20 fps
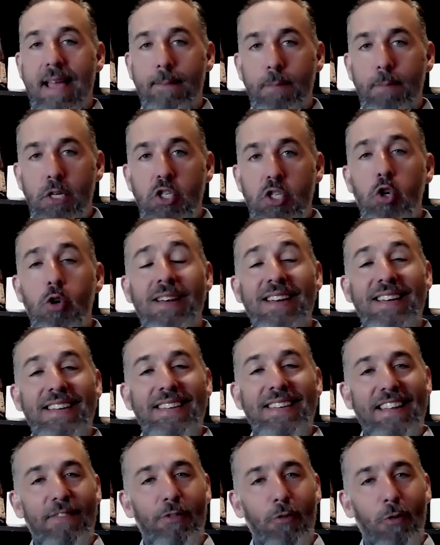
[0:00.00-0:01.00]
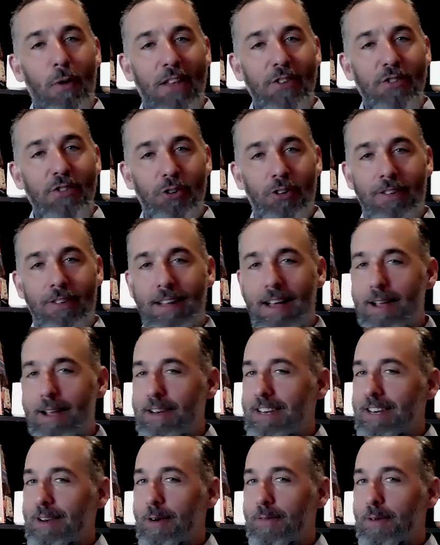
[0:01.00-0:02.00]
temperature differential,
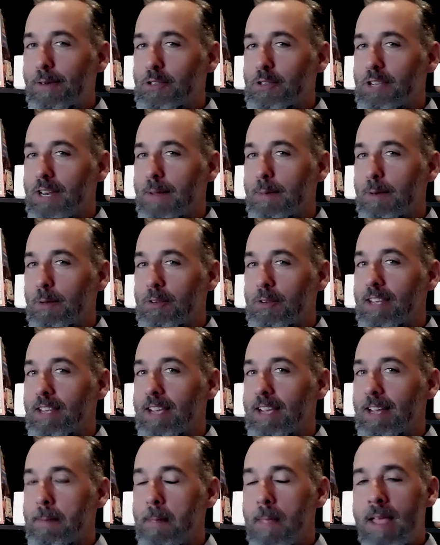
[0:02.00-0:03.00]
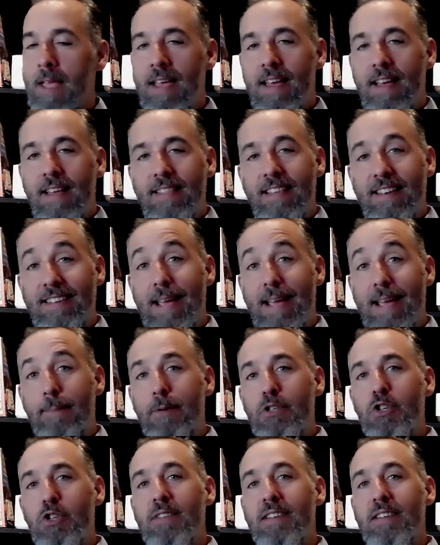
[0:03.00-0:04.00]
I didn't know if I was going to go say it, the
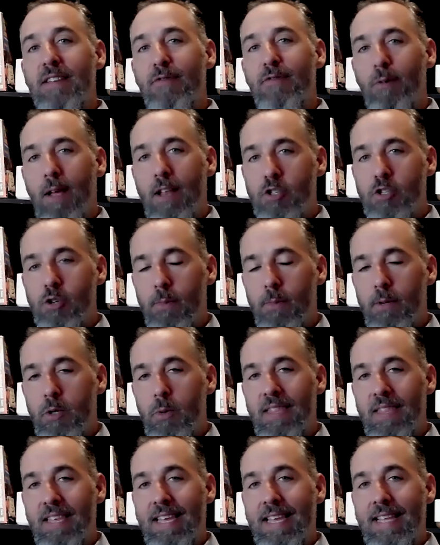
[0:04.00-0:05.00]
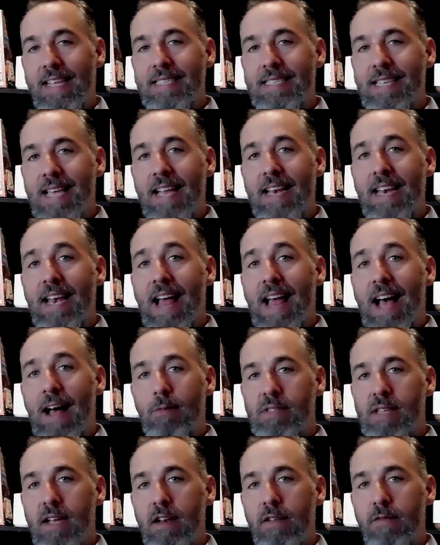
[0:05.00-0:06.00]
temperature differential between the inside and
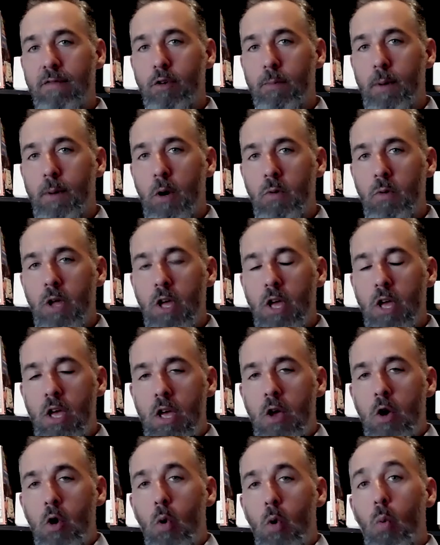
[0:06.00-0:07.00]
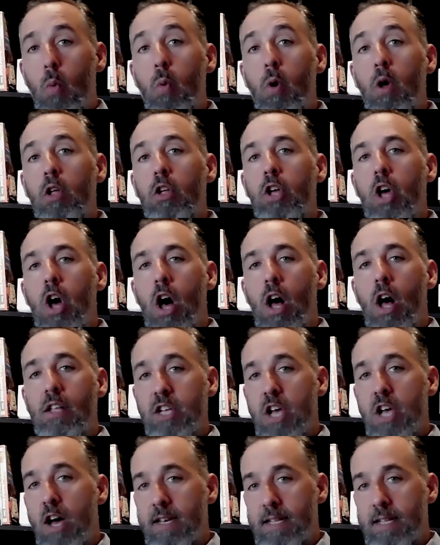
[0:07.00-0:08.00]
outside of your boat will cause